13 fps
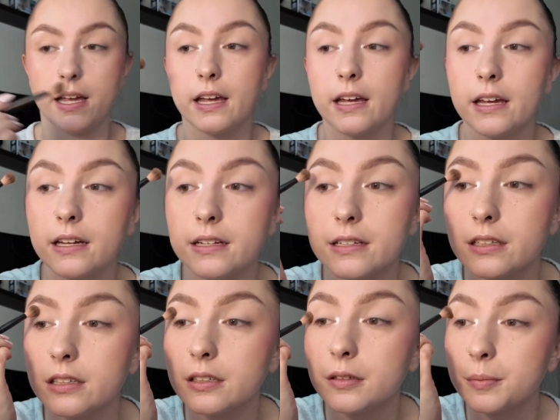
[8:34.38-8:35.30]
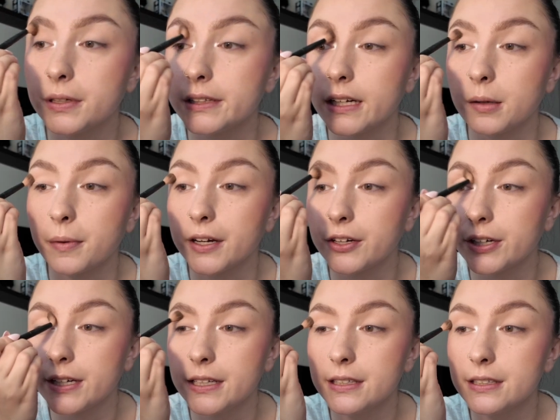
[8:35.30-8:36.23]
and put that in my
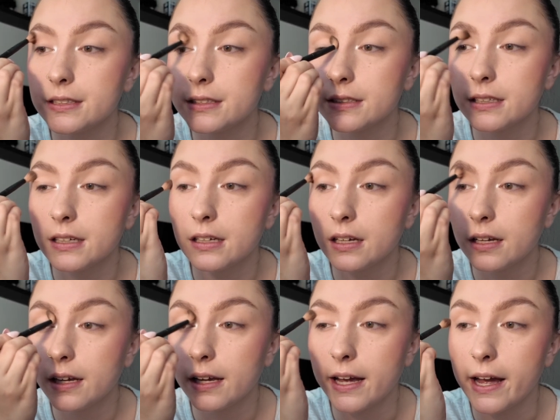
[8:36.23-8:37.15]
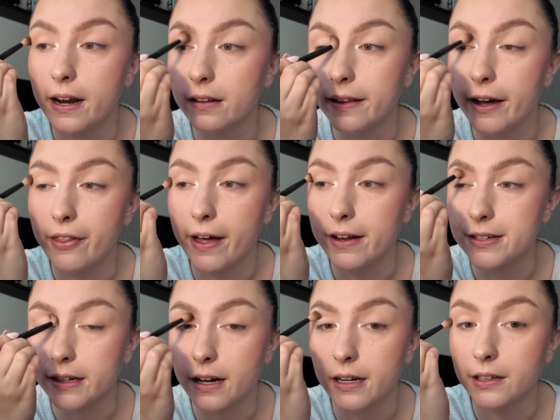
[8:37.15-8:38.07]
crease and allow that
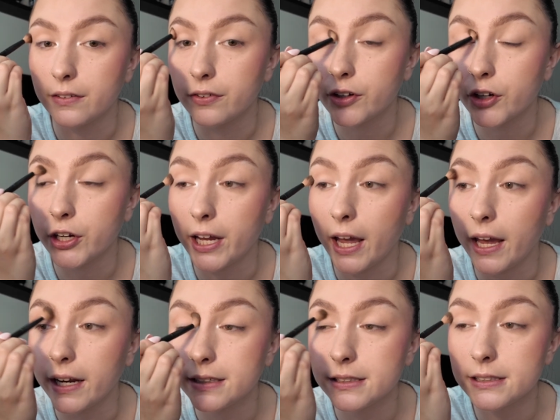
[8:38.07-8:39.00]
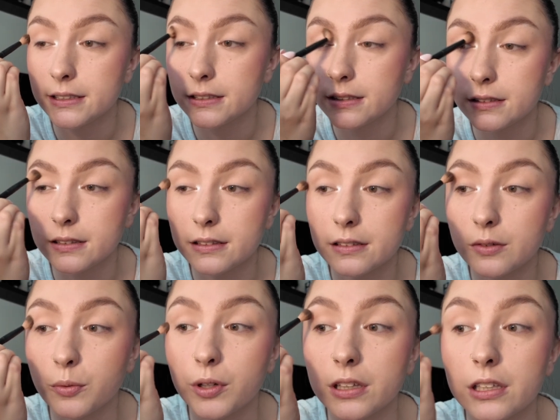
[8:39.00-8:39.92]
to kind of create
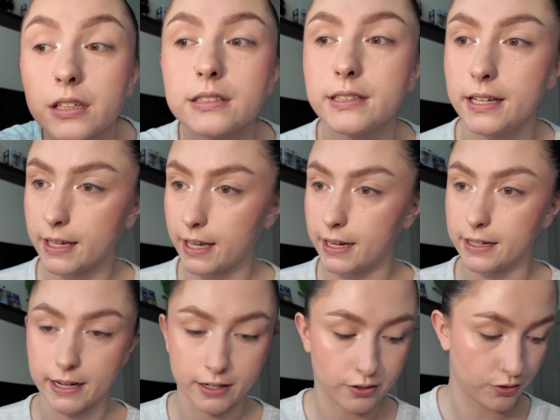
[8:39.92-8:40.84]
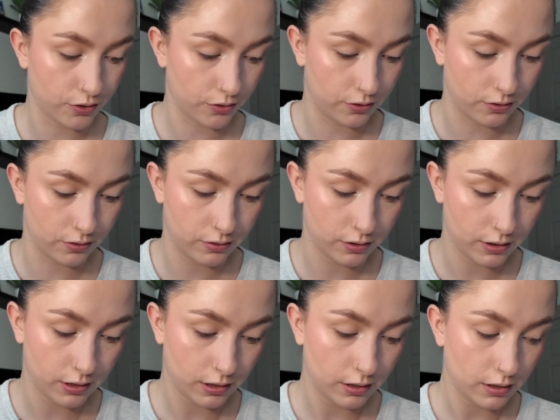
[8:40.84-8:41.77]
what looks like a natural
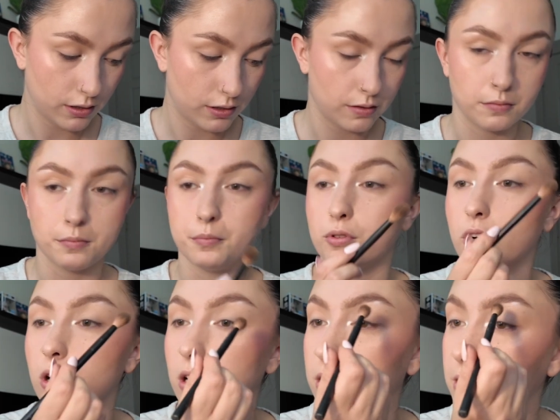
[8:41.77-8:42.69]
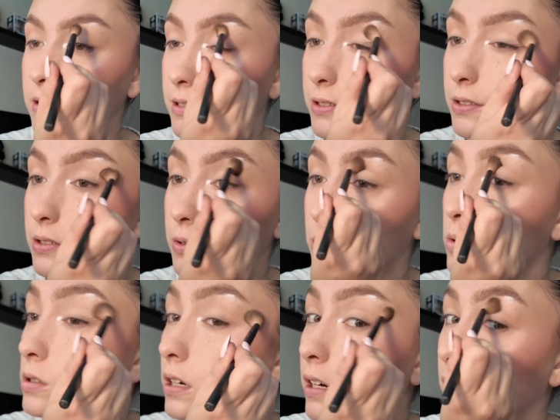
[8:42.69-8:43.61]
bronze
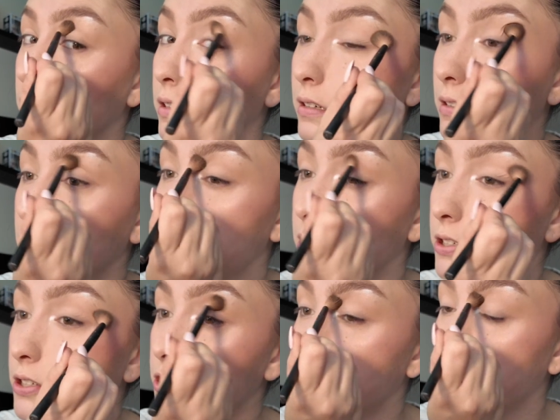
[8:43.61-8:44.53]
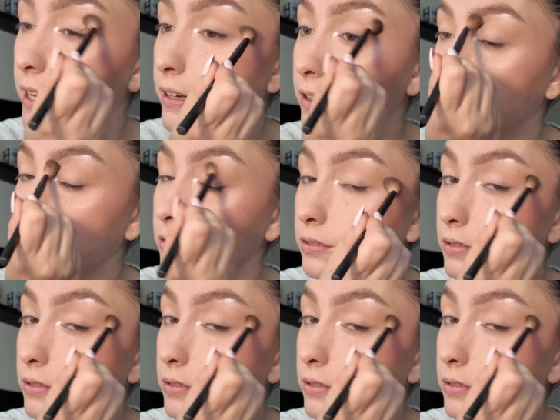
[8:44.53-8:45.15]
or shadow.